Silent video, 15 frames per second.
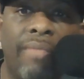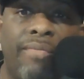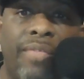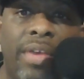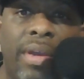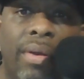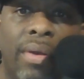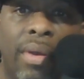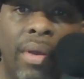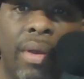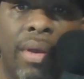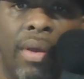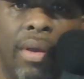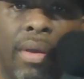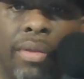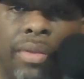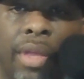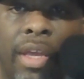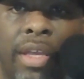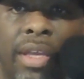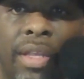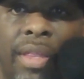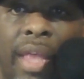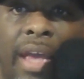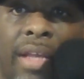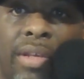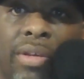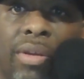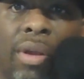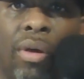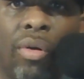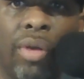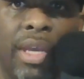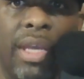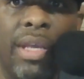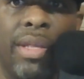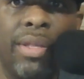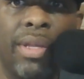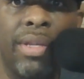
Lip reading: fear, thinking that, you know, he's in